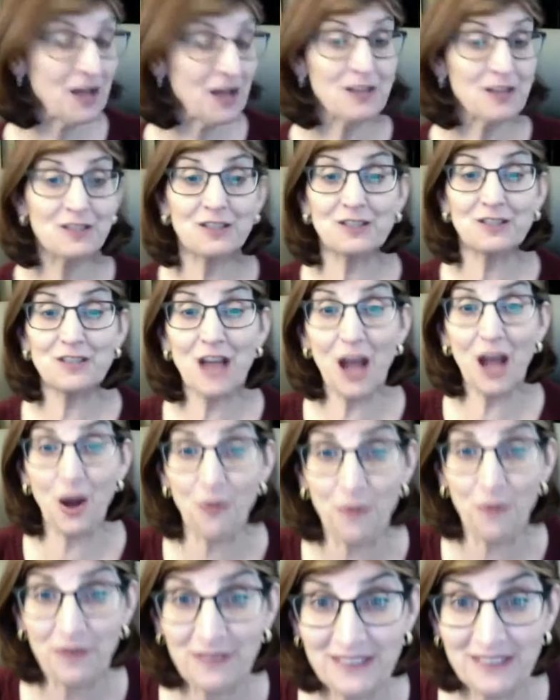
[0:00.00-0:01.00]

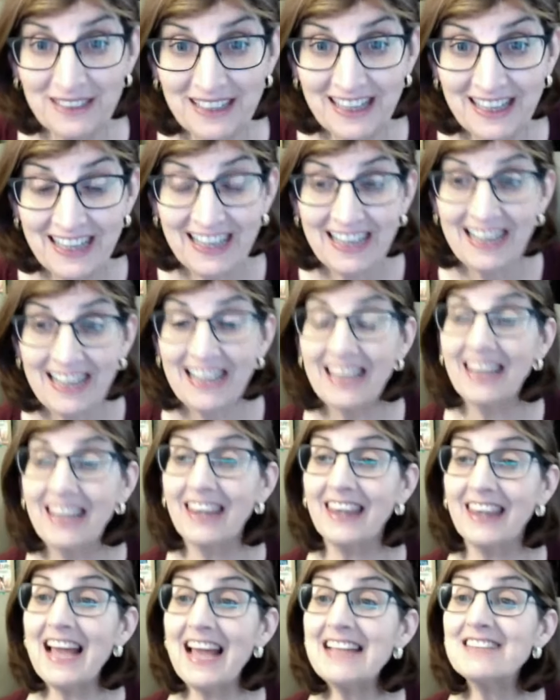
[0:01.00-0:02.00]
So
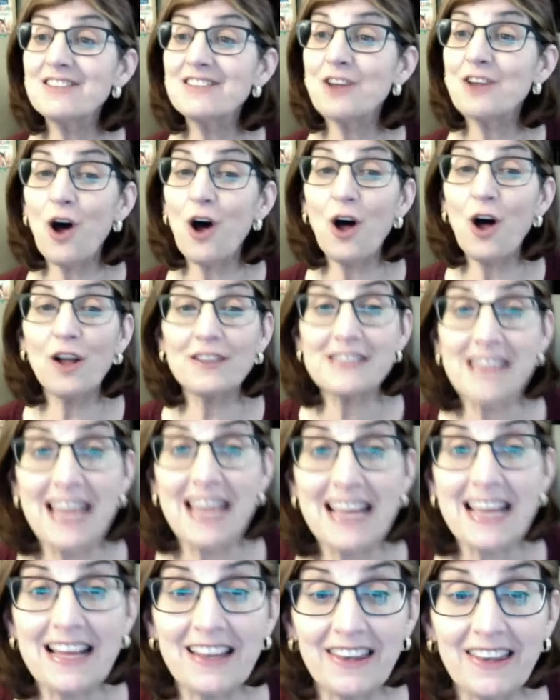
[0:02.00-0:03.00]
let's all
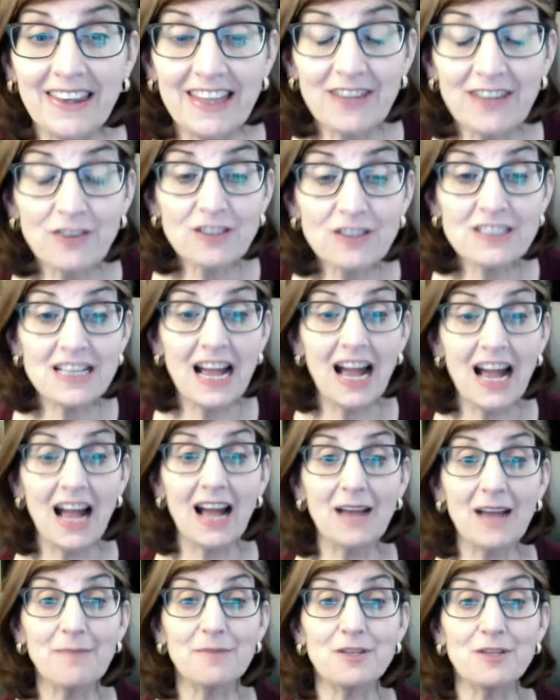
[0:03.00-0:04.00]
take a little
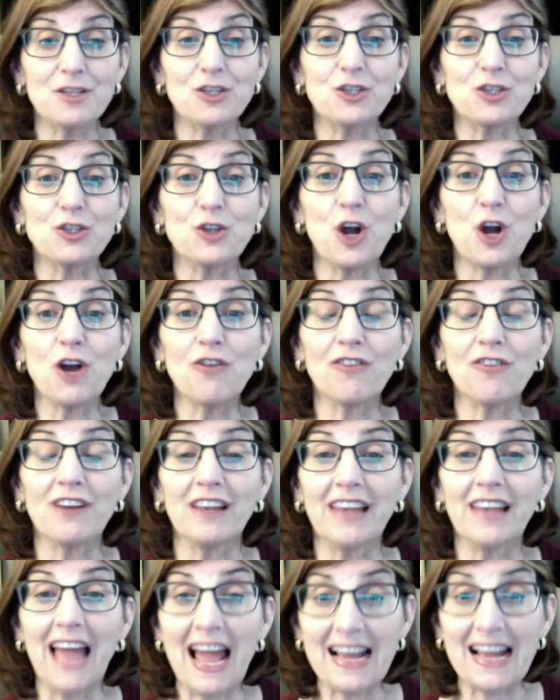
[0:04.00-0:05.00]
time to start
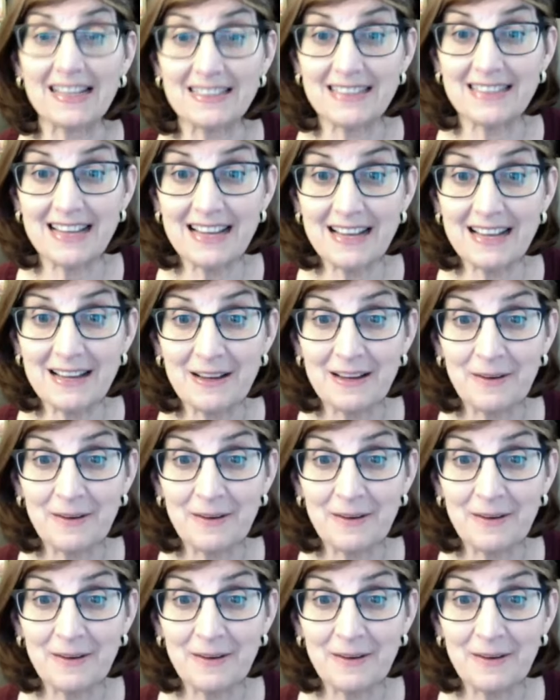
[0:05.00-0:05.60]
relaxing.